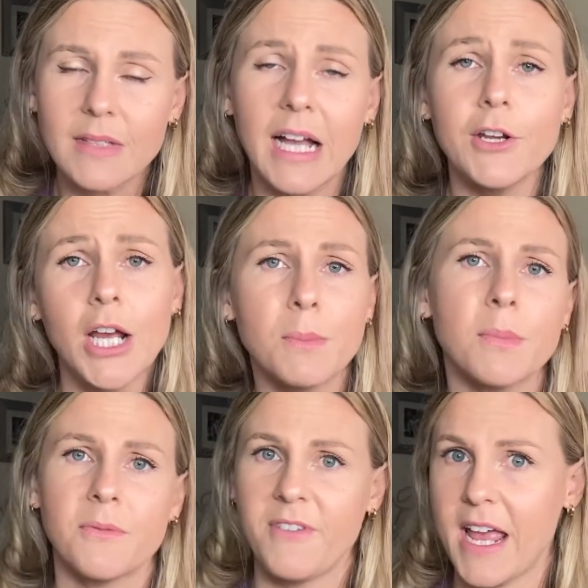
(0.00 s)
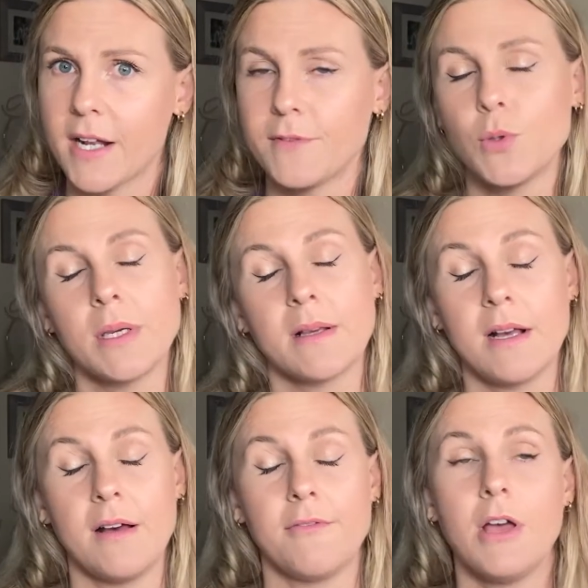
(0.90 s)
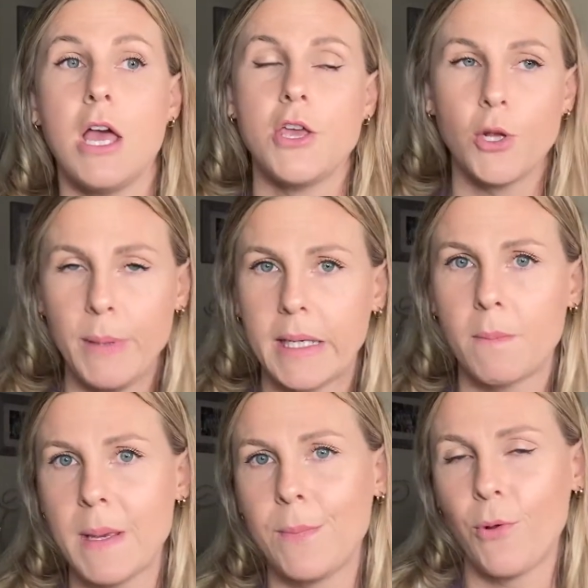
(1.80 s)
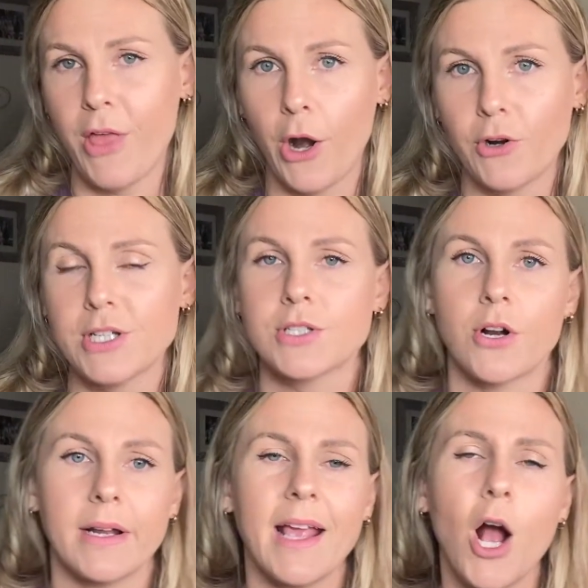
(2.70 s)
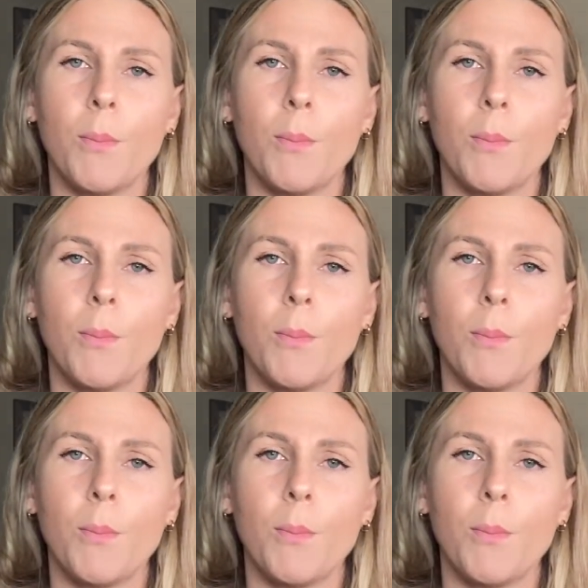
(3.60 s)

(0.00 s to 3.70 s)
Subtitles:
I'm a fan of picking people that are just starting out,